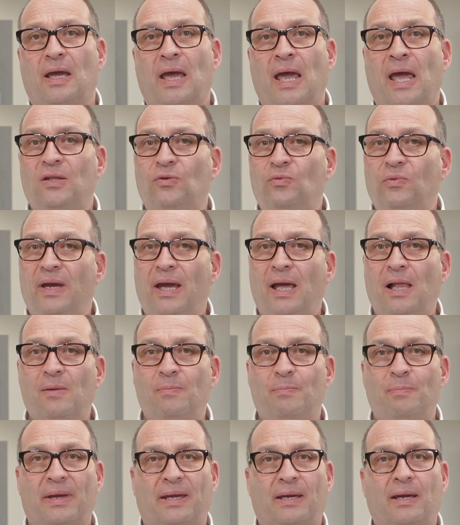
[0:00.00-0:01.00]
and we
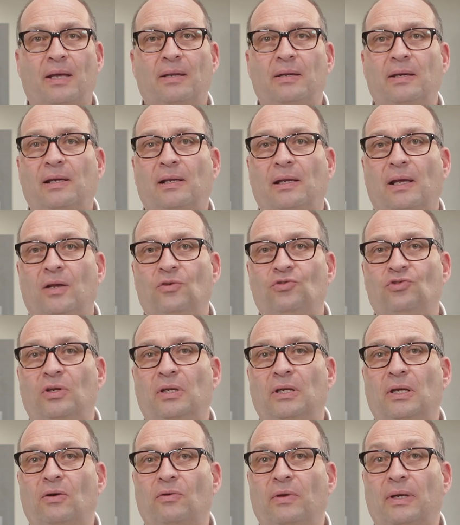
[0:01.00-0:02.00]
help mechanical
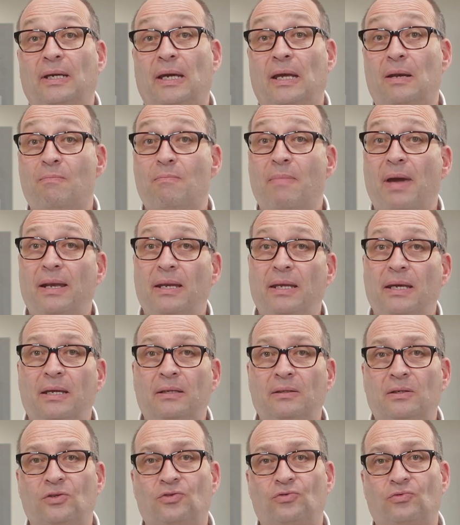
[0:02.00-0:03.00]
engineering in many
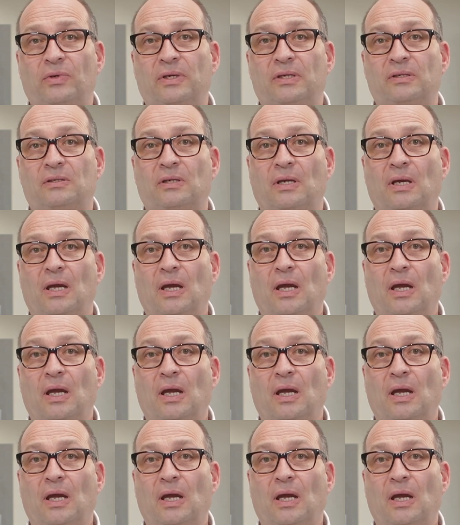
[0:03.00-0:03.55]
industries